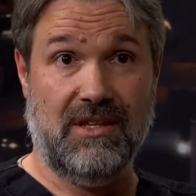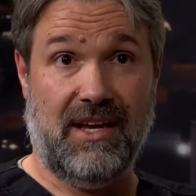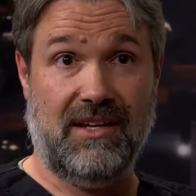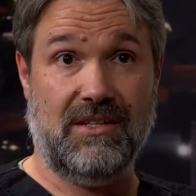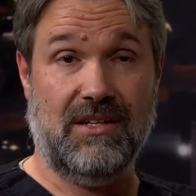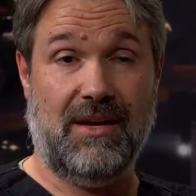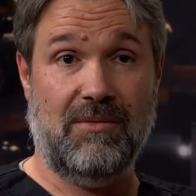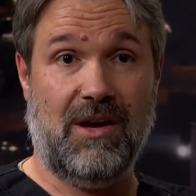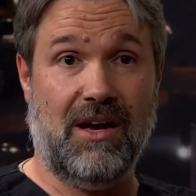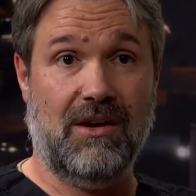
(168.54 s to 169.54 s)

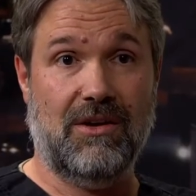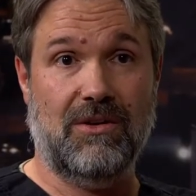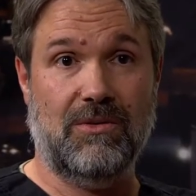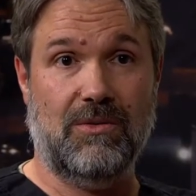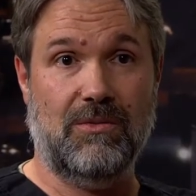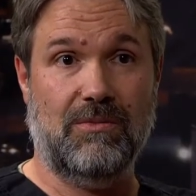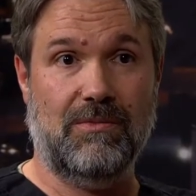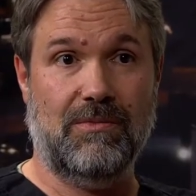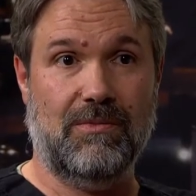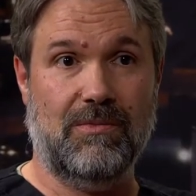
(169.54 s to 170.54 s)
that
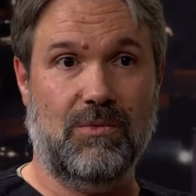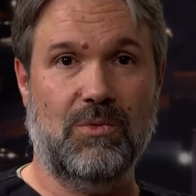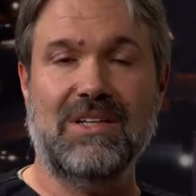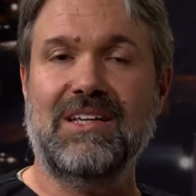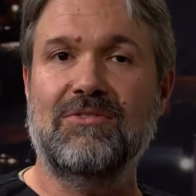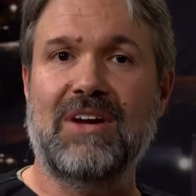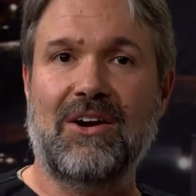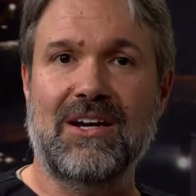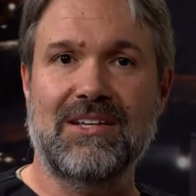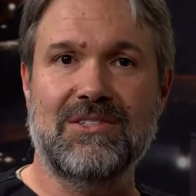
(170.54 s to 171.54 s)
really
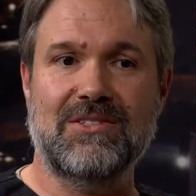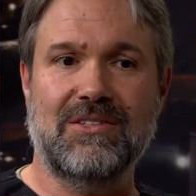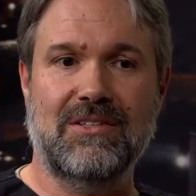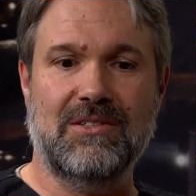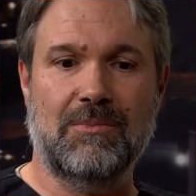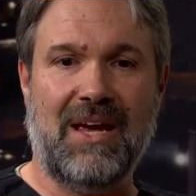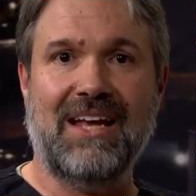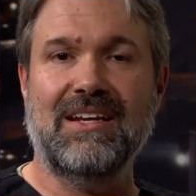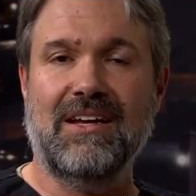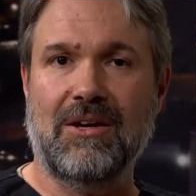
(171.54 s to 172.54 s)
varies
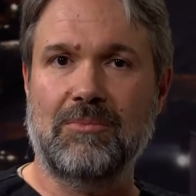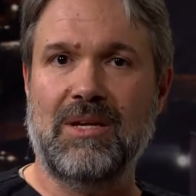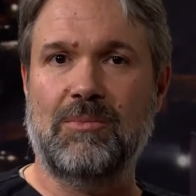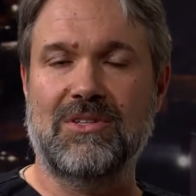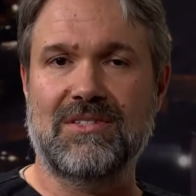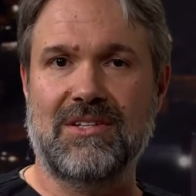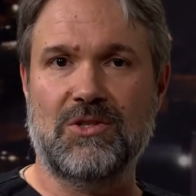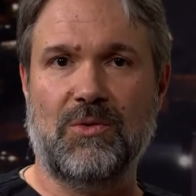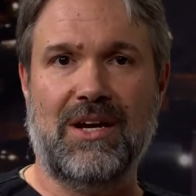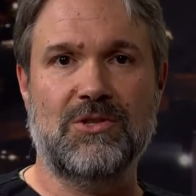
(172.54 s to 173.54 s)
depending on people's
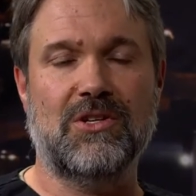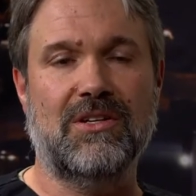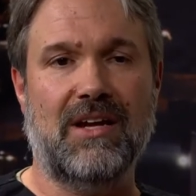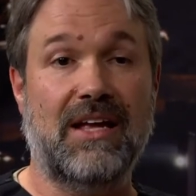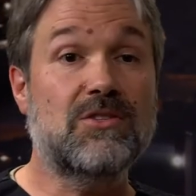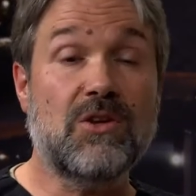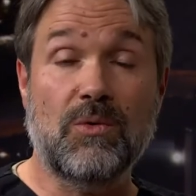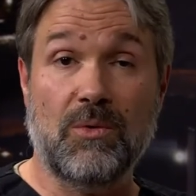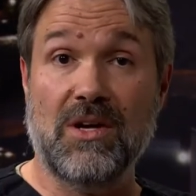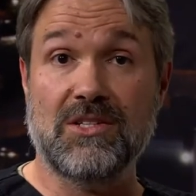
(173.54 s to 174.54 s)
situation. And so
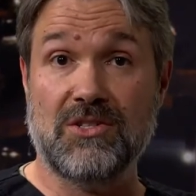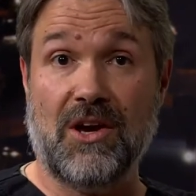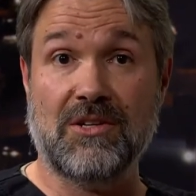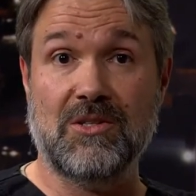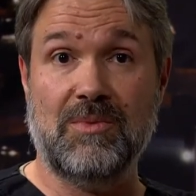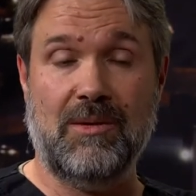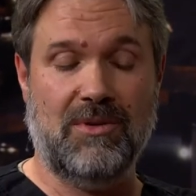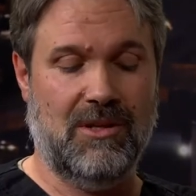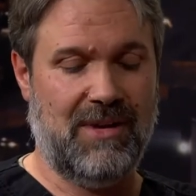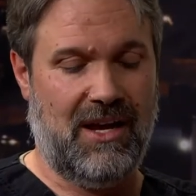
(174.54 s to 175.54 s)
we want to talk to
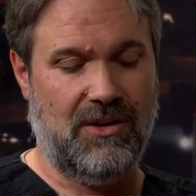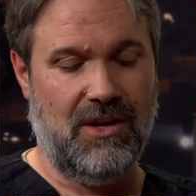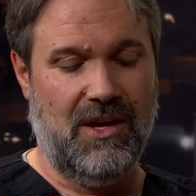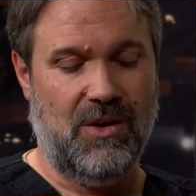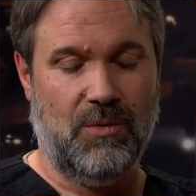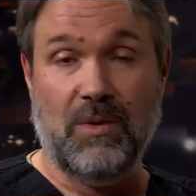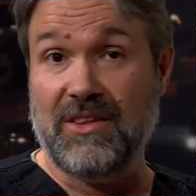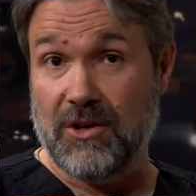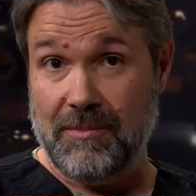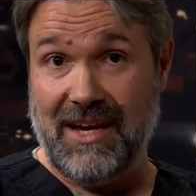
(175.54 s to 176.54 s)
people about
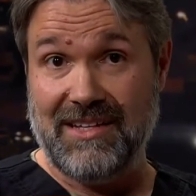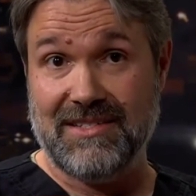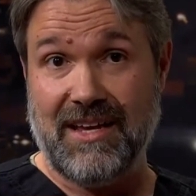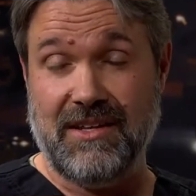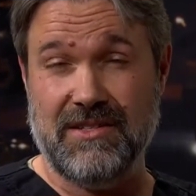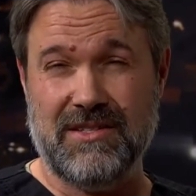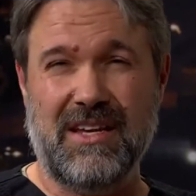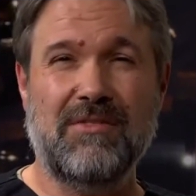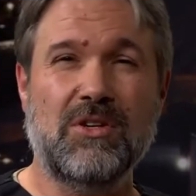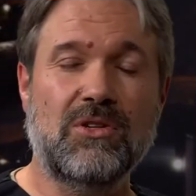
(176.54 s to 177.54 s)
whether it makes sense.
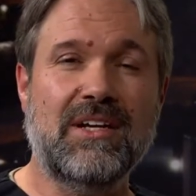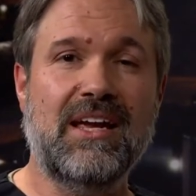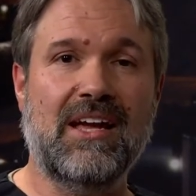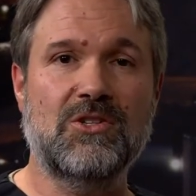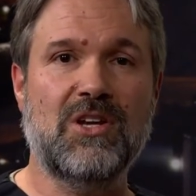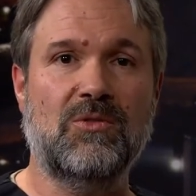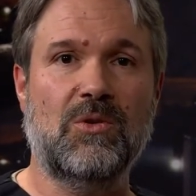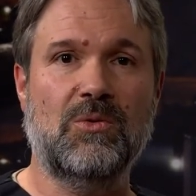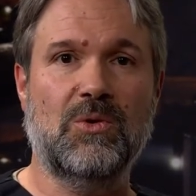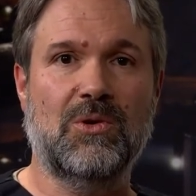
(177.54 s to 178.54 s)
If you're looking at
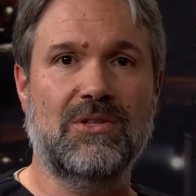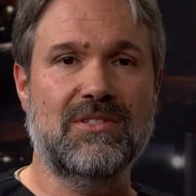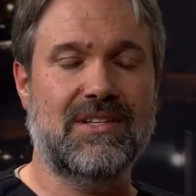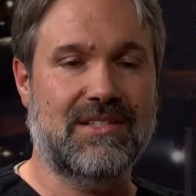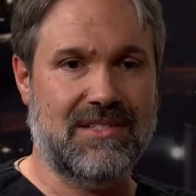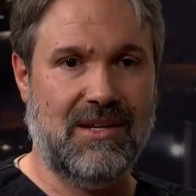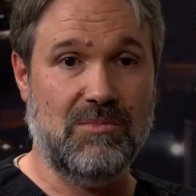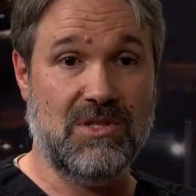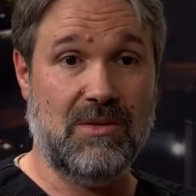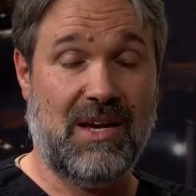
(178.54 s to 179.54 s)
general rules, it
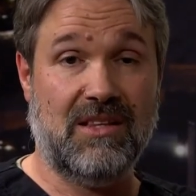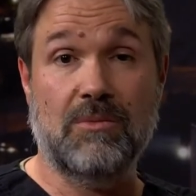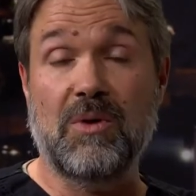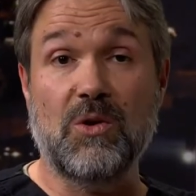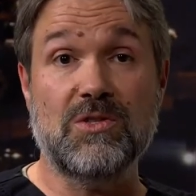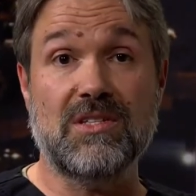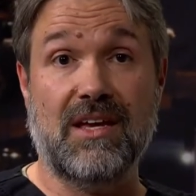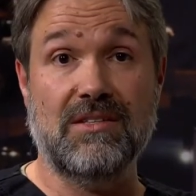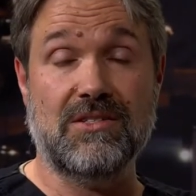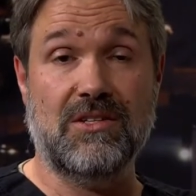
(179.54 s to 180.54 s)
seems to make the most
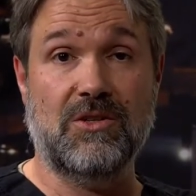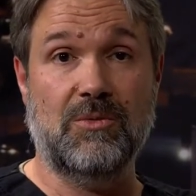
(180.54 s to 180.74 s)
sense to do